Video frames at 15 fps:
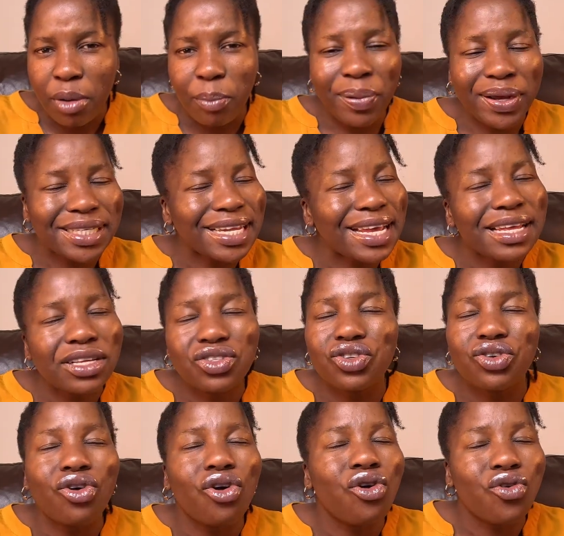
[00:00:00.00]
But as
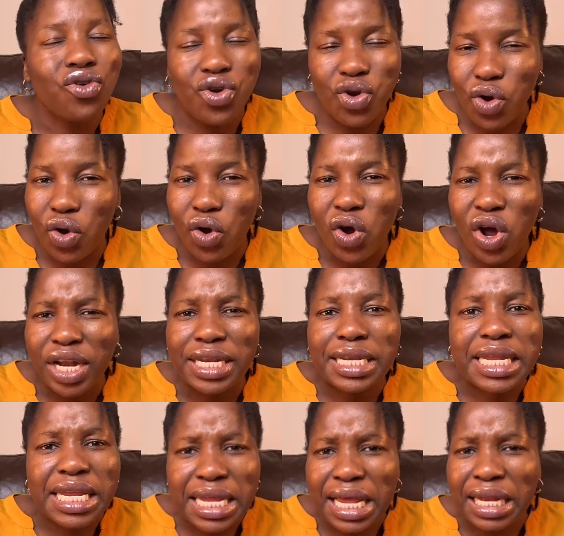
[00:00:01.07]
you all know,
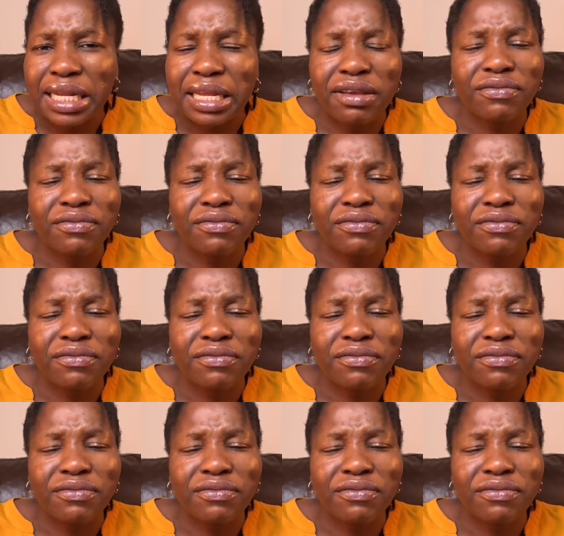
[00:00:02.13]
nearly,